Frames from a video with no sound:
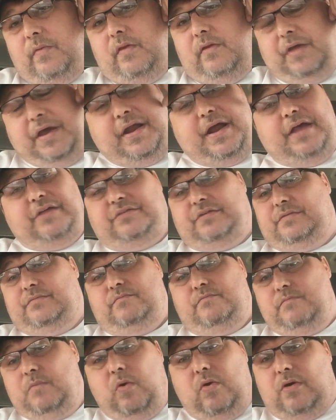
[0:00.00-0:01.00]
that has
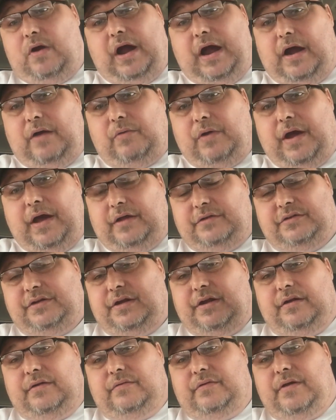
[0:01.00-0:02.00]
more hot rods
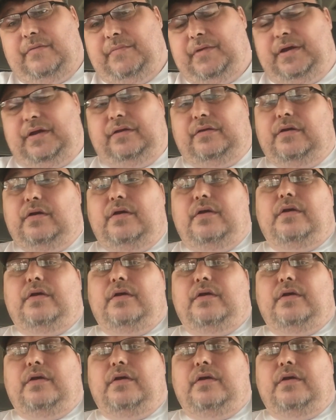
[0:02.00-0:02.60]
in it. I mean,